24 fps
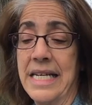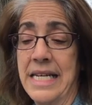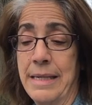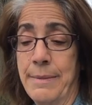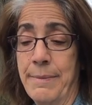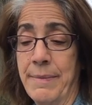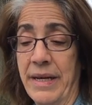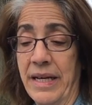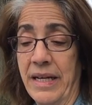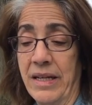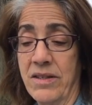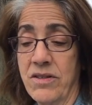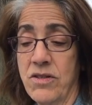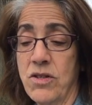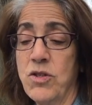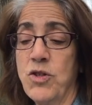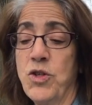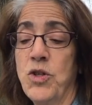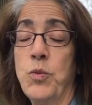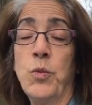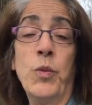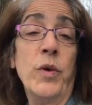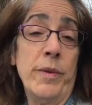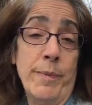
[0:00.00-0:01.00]

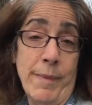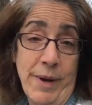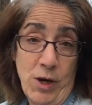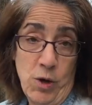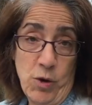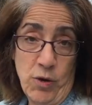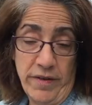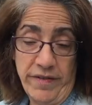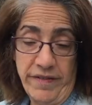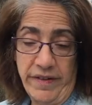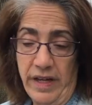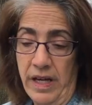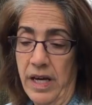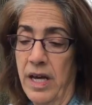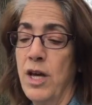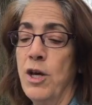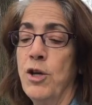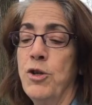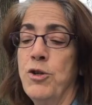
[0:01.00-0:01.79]
emails with my coffee